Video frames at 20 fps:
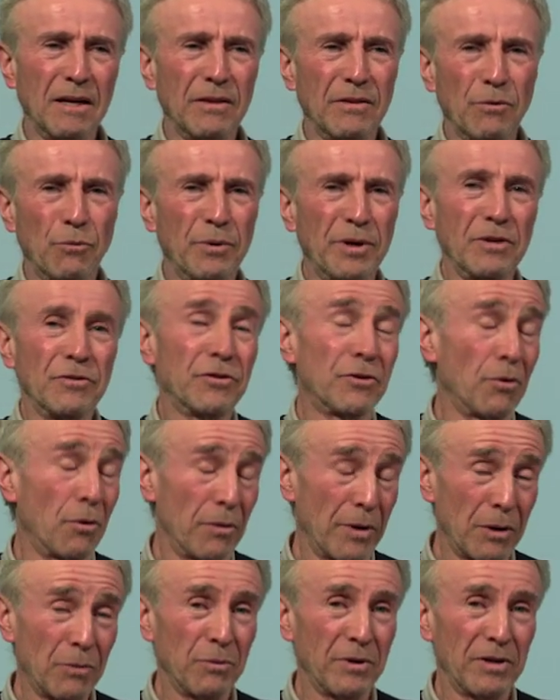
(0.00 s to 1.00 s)
The real
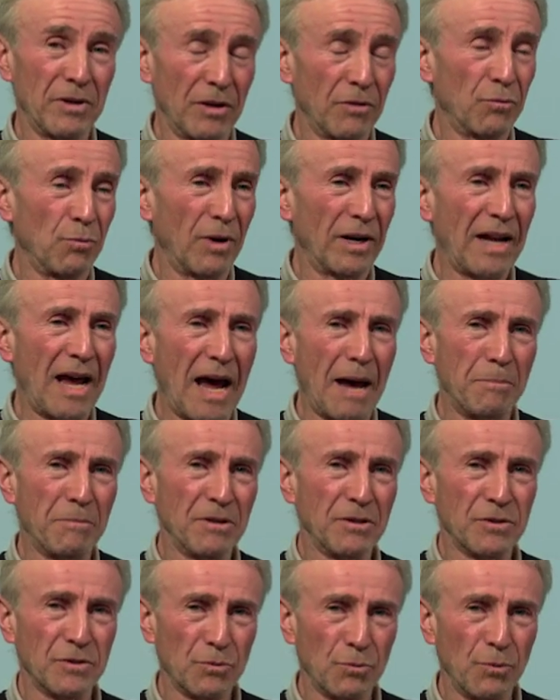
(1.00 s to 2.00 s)
story is what
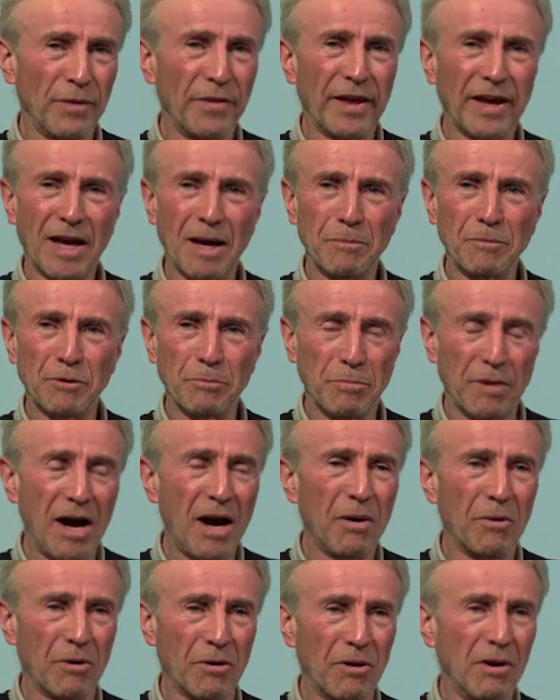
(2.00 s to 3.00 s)
happens when they come to
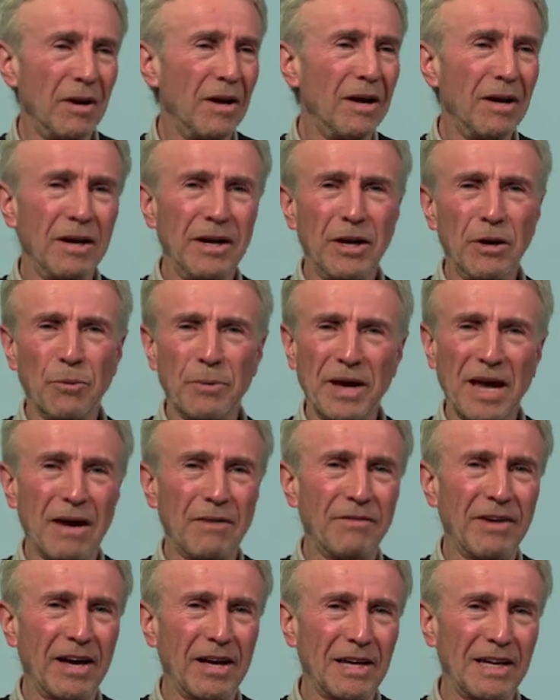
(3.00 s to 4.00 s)
power. Here we
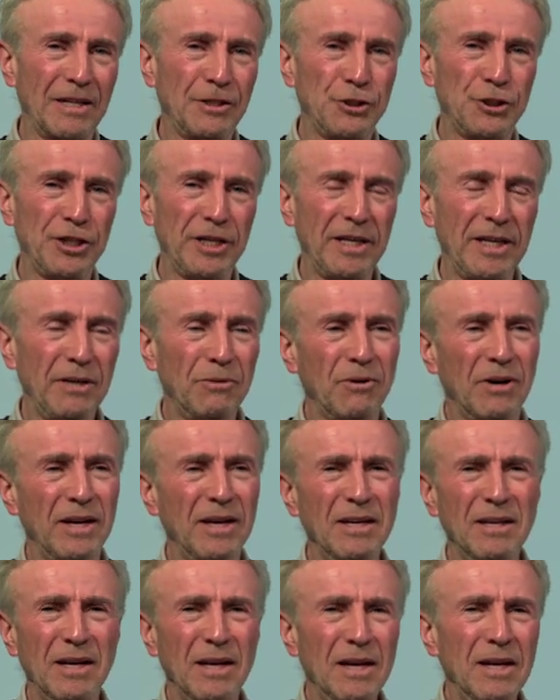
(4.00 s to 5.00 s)
have LNG,
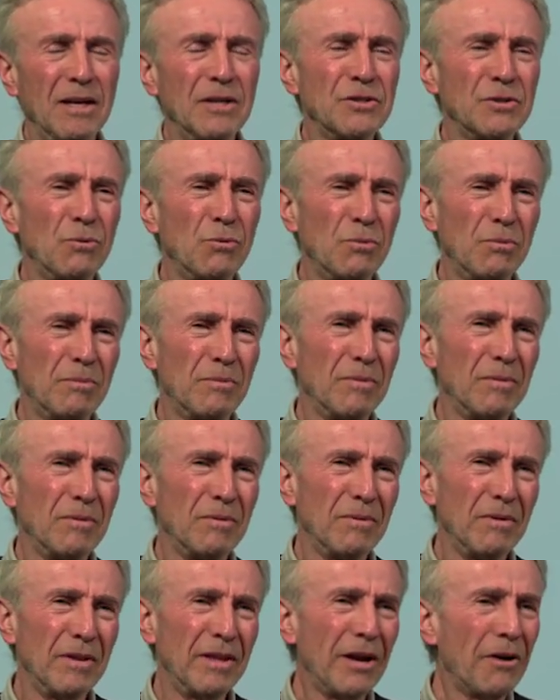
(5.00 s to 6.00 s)
right? So
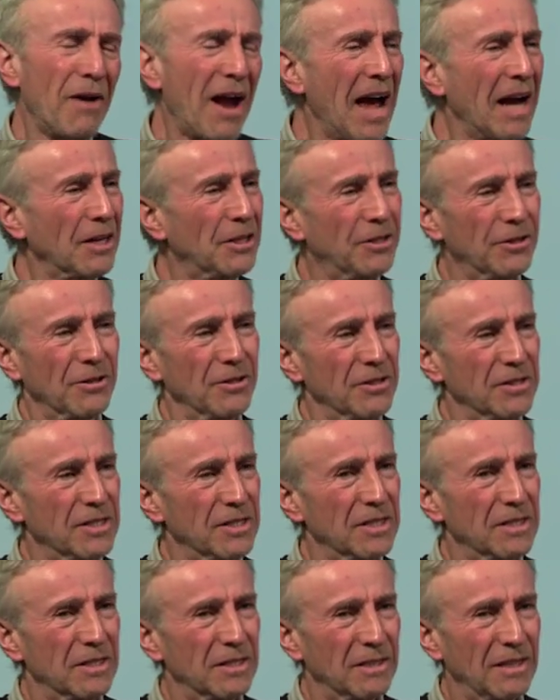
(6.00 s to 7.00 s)
they're
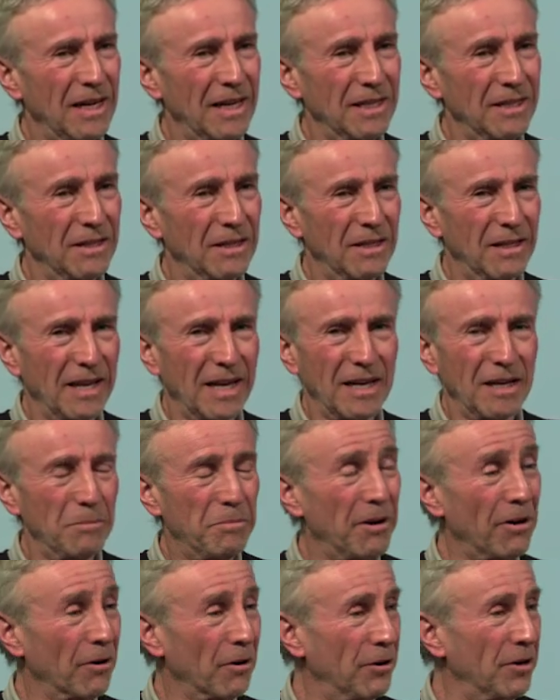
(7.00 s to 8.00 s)
actors, and the
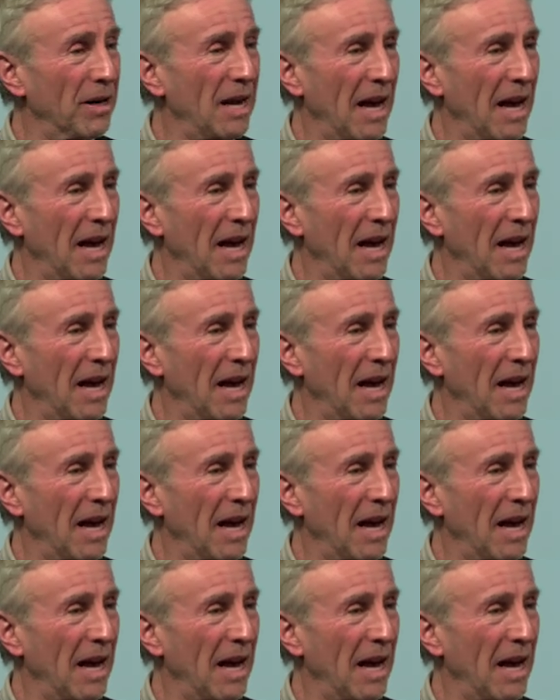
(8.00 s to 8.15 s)
NDP are good